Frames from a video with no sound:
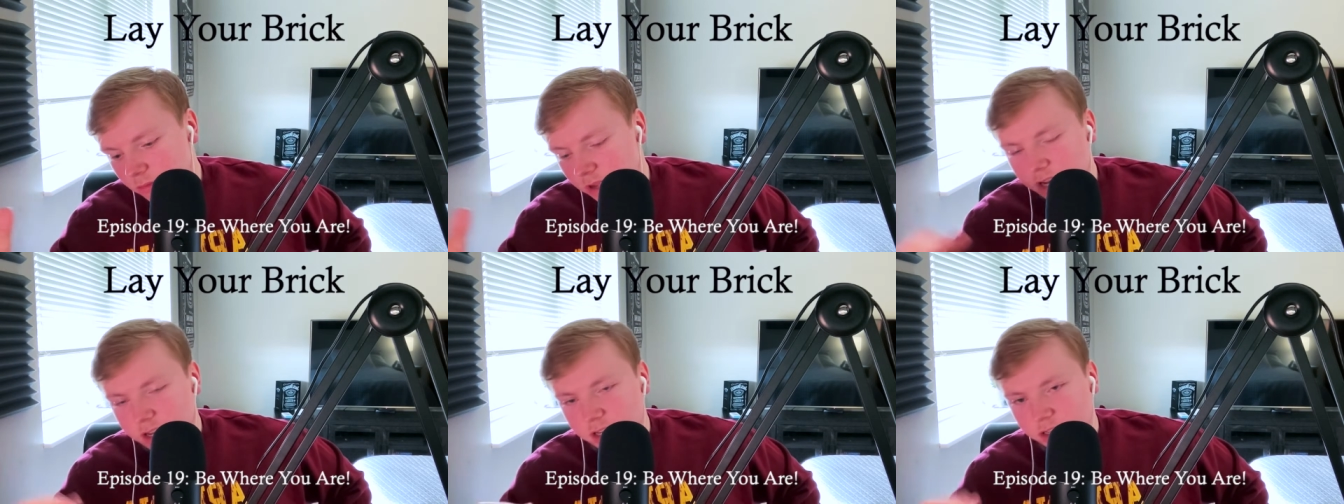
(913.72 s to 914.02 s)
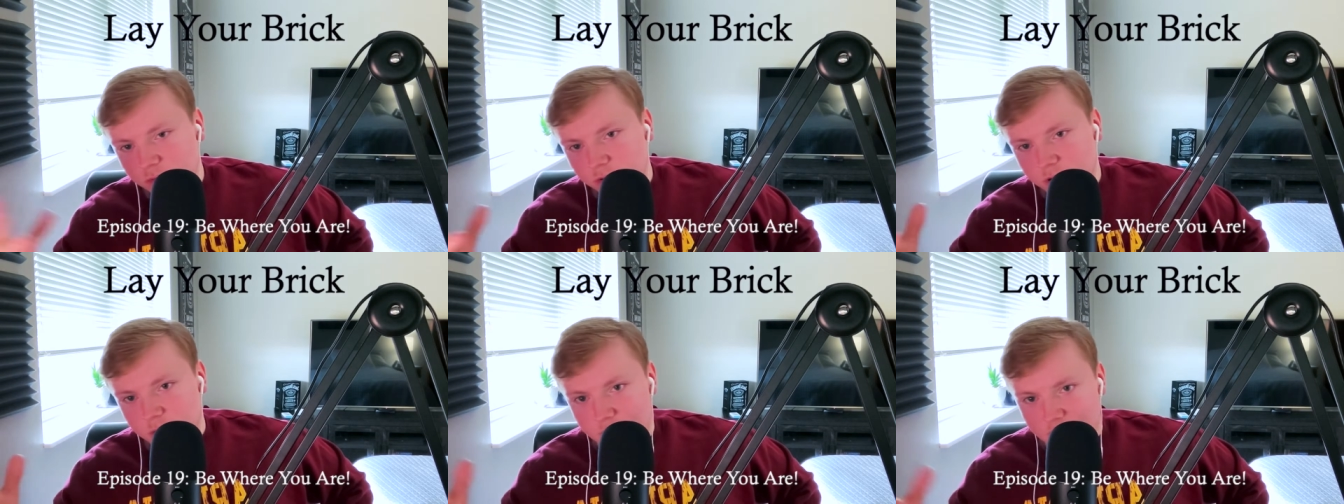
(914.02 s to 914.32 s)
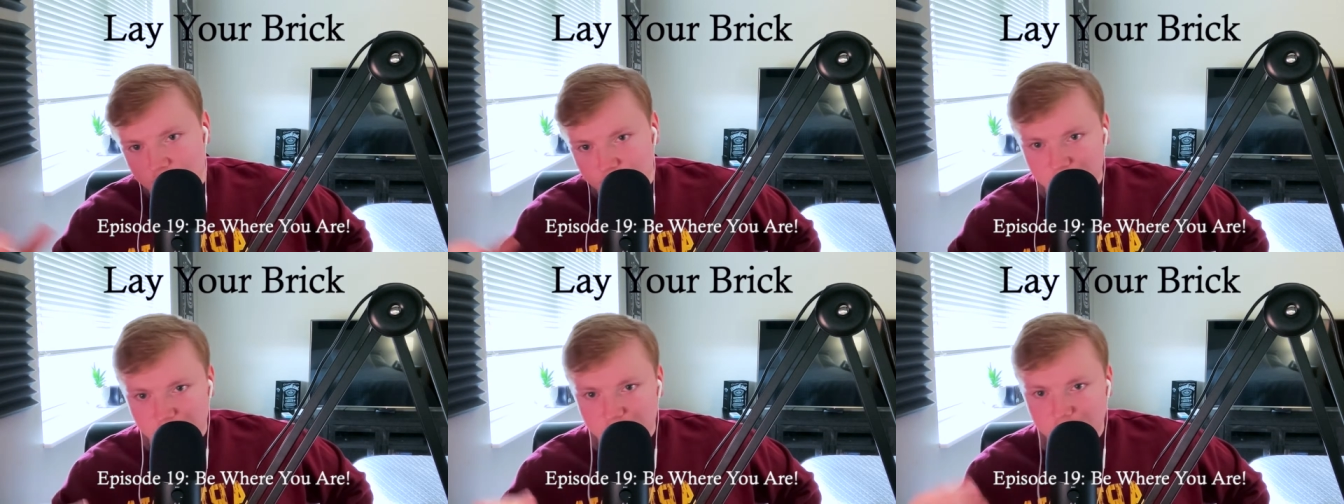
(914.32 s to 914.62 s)
It doesn't really
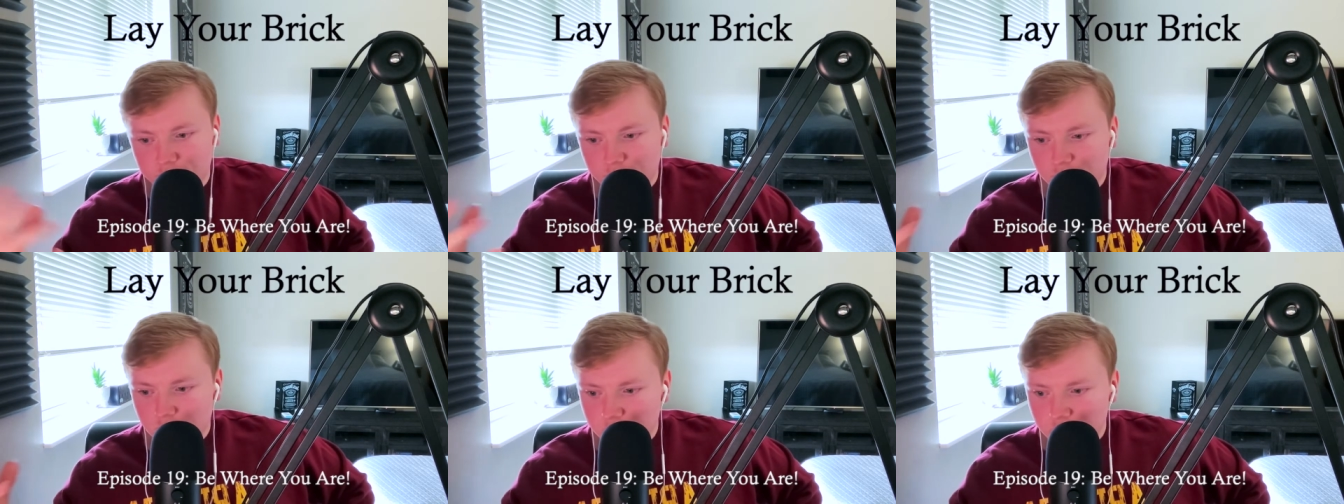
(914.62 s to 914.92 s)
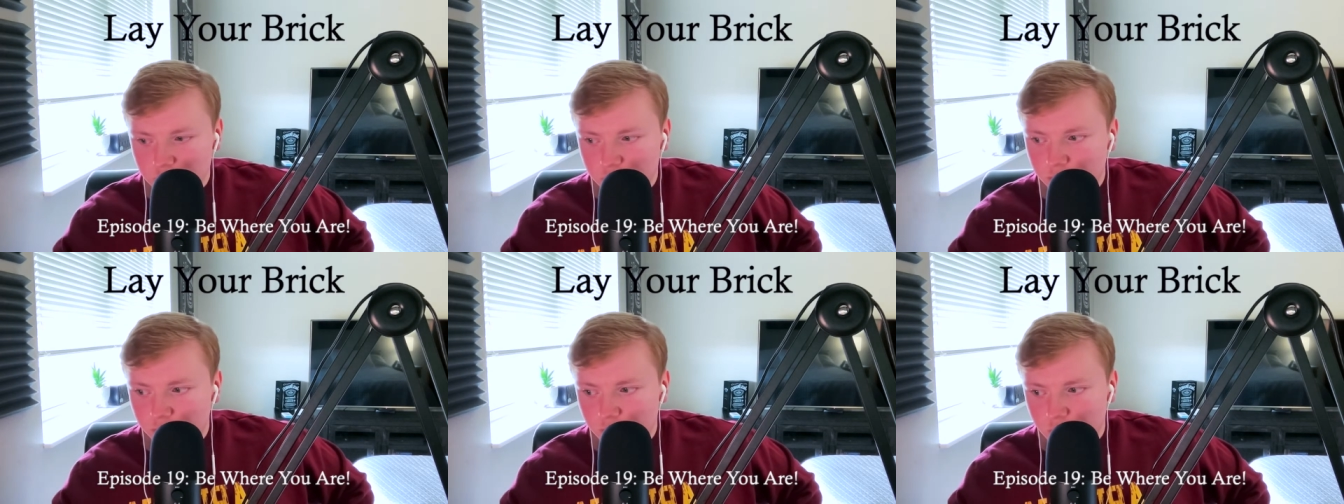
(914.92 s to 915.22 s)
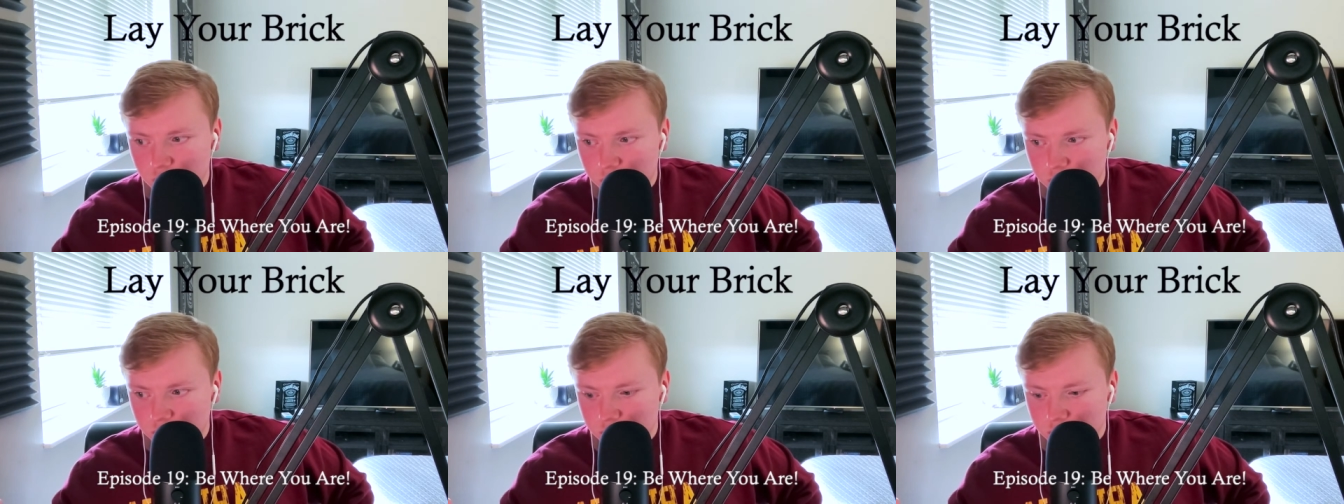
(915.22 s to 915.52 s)
matter, but he's from Little
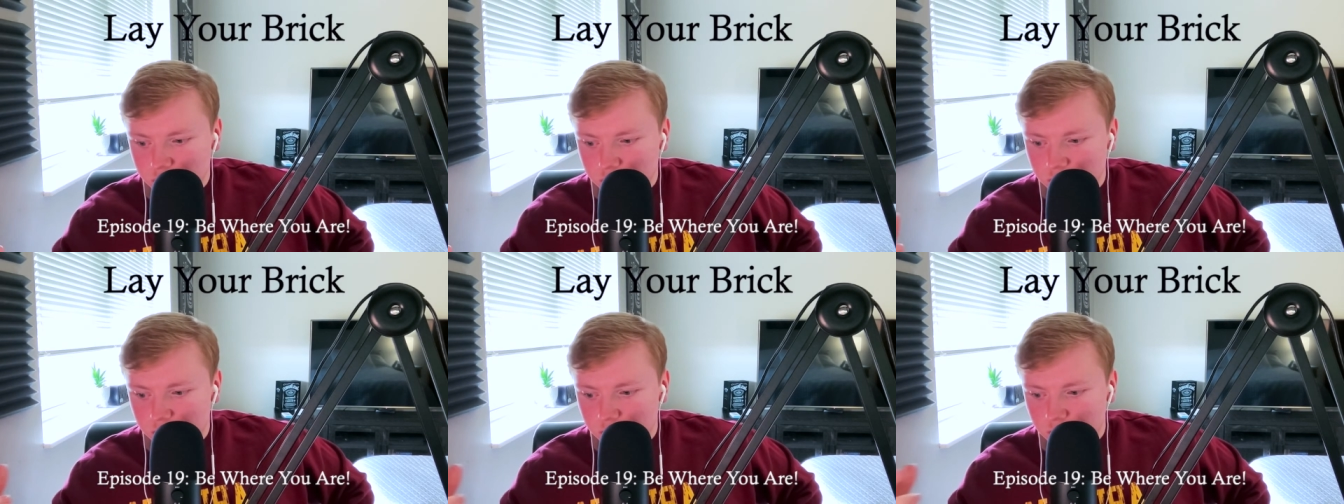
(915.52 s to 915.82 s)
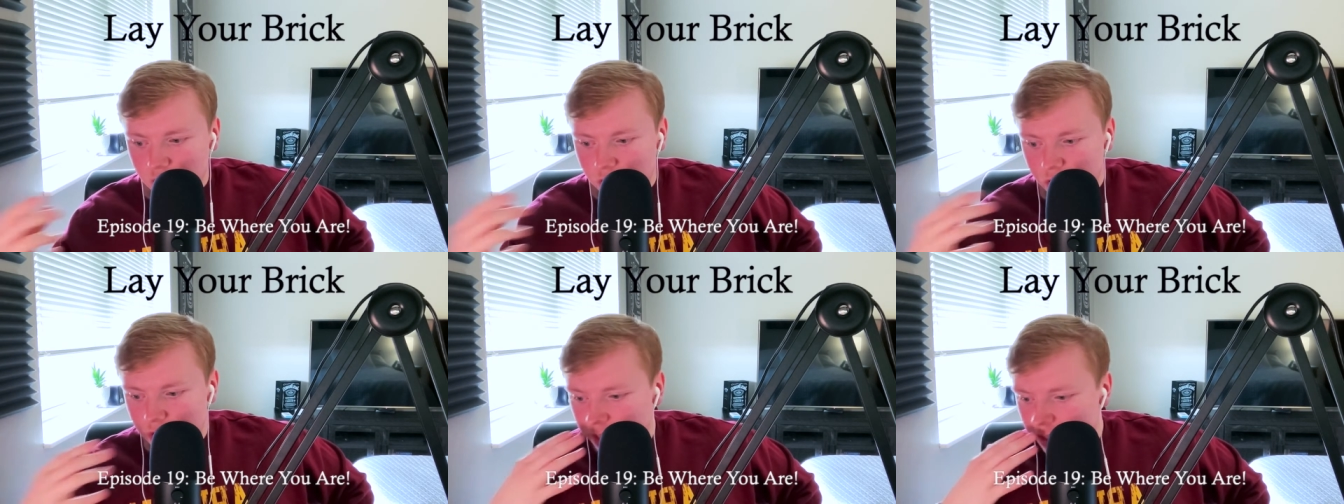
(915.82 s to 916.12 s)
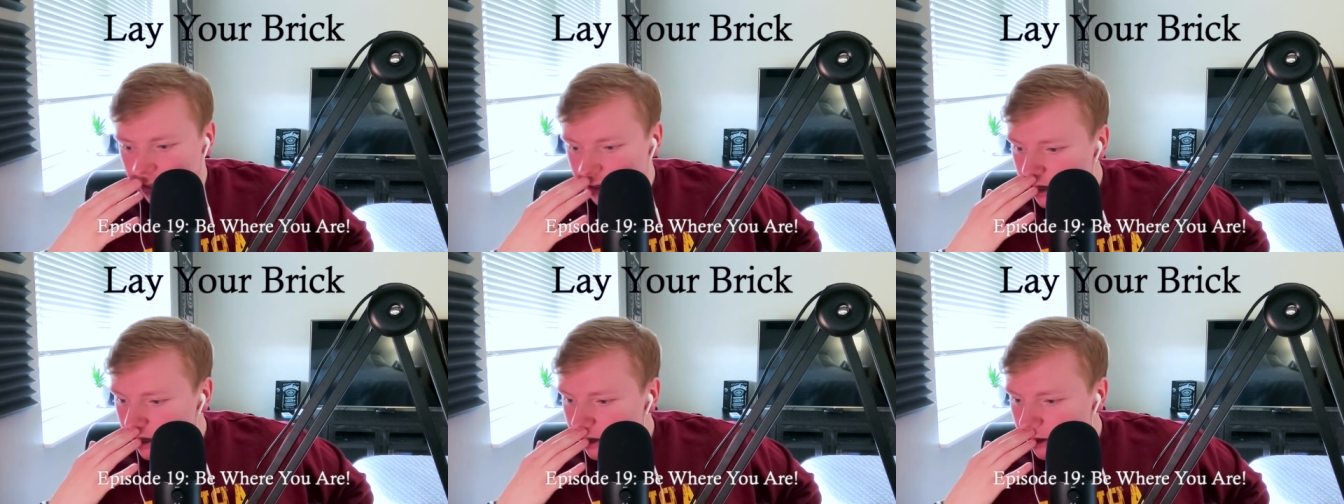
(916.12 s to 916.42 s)
Falls, or he,
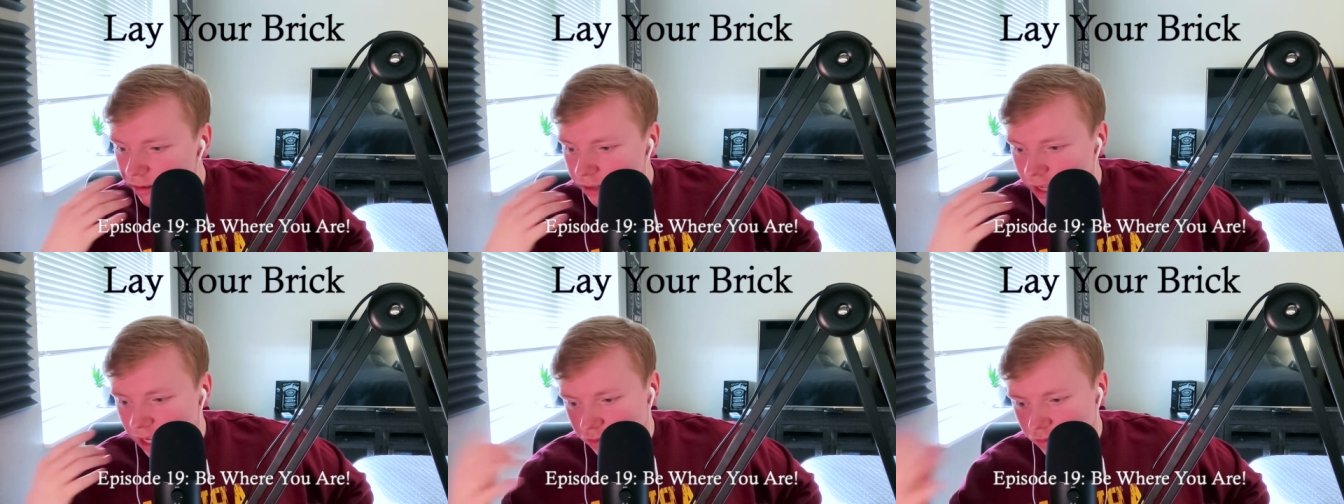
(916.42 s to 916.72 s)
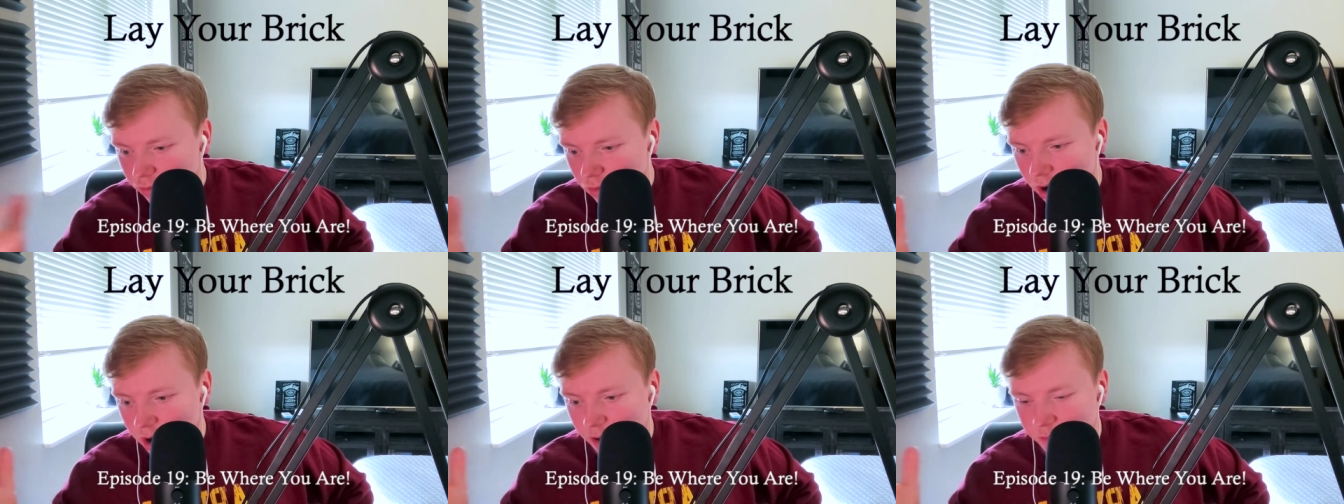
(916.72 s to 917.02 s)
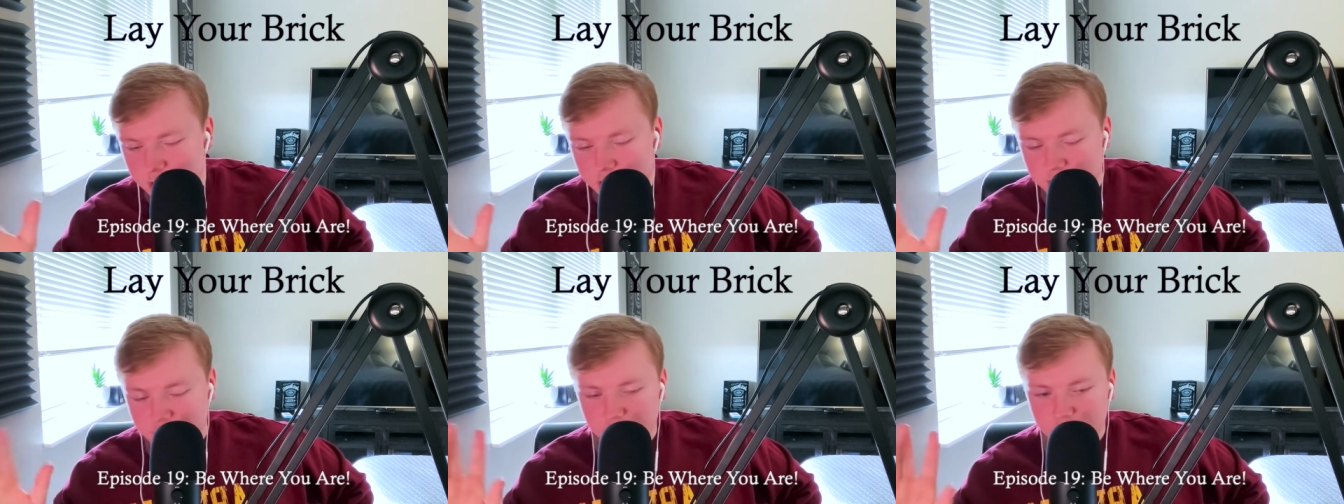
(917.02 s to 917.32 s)
he that's where I
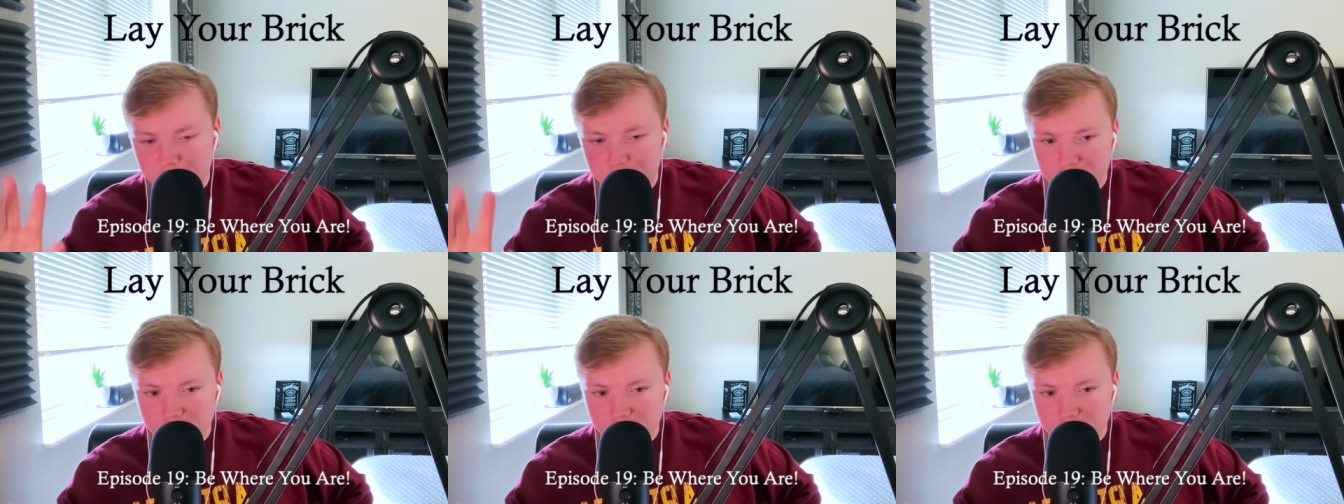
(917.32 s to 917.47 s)
met him.